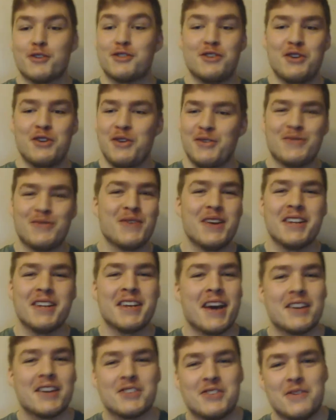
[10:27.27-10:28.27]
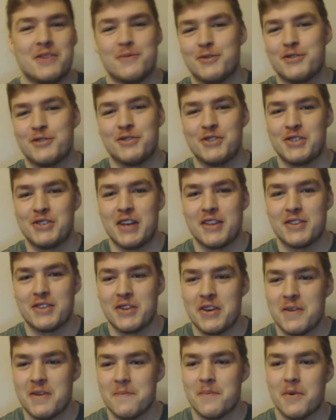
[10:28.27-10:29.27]
I should have really asked him, I should have said
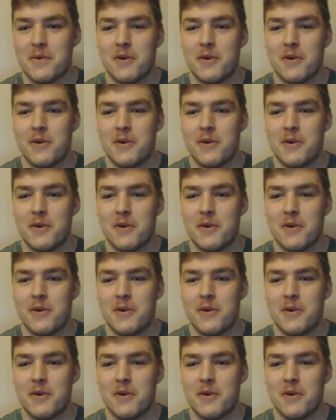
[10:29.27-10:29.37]
to him.